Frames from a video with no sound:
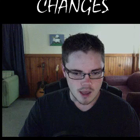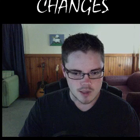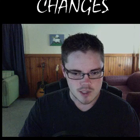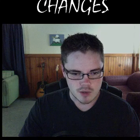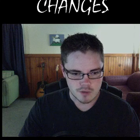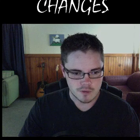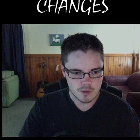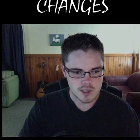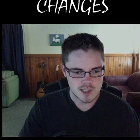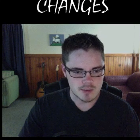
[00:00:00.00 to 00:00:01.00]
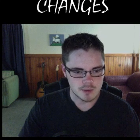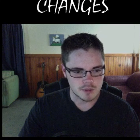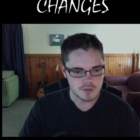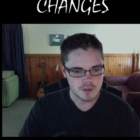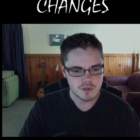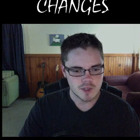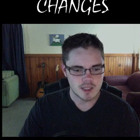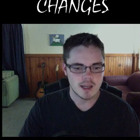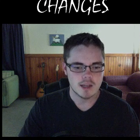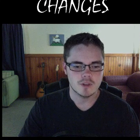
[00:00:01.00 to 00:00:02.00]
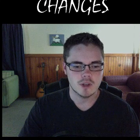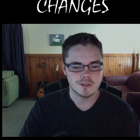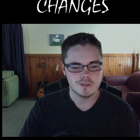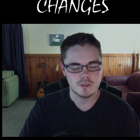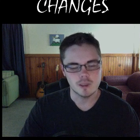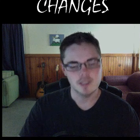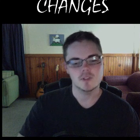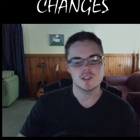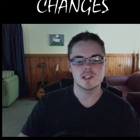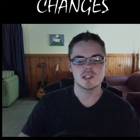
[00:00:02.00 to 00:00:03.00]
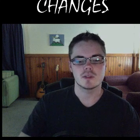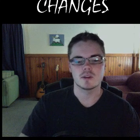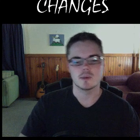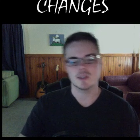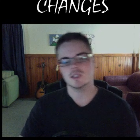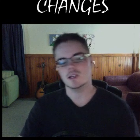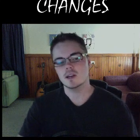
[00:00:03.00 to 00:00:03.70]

so, for example, if you found a Heart of Iron from a level 63 monster,